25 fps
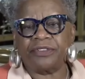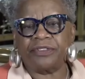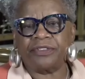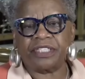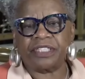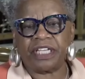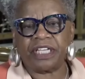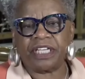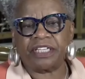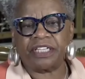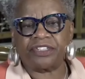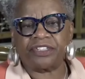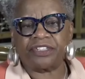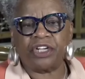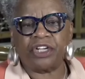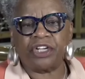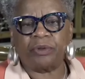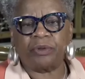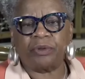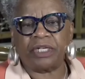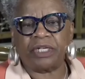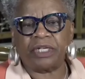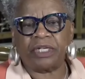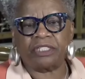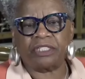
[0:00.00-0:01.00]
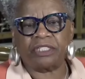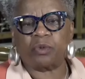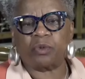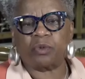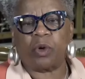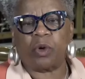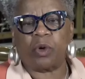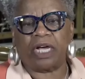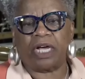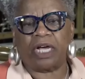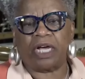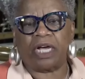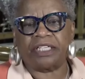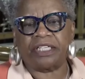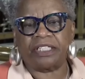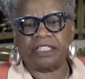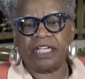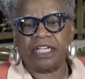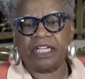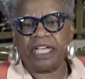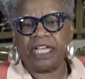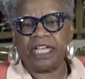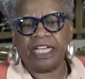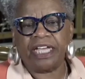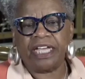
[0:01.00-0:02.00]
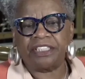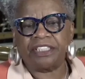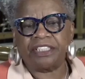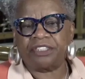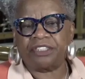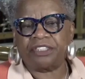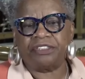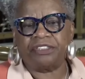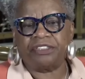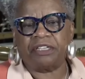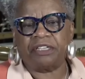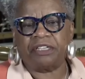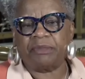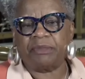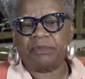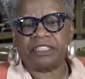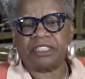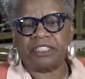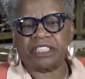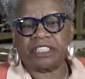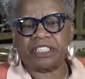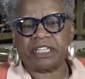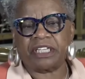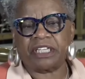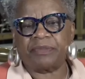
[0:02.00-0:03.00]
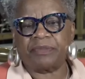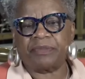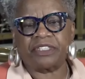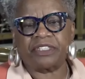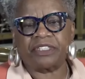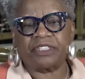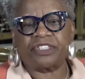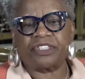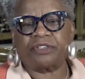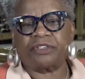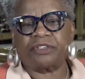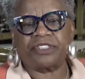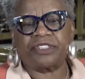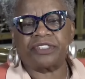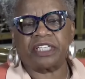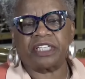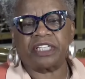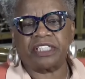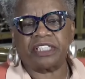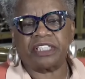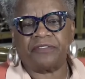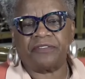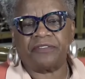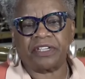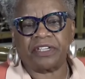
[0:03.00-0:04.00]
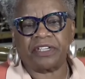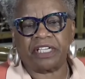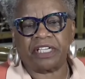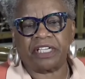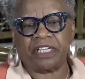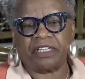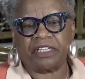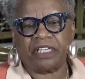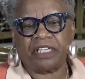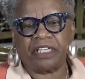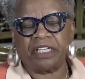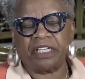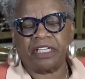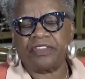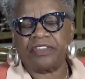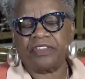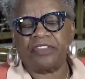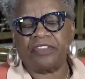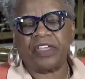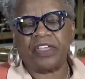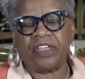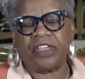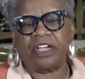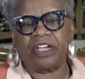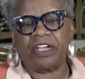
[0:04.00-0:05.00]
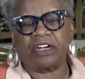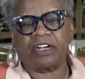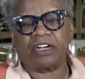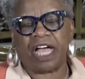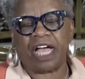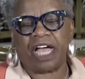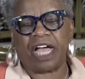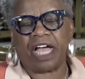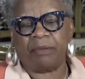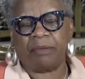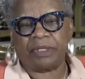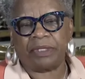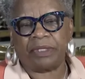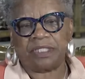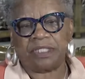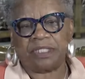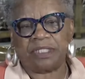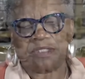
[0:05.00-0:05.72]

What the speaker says: things no one else wanted and turned them into something so significant that they are copied.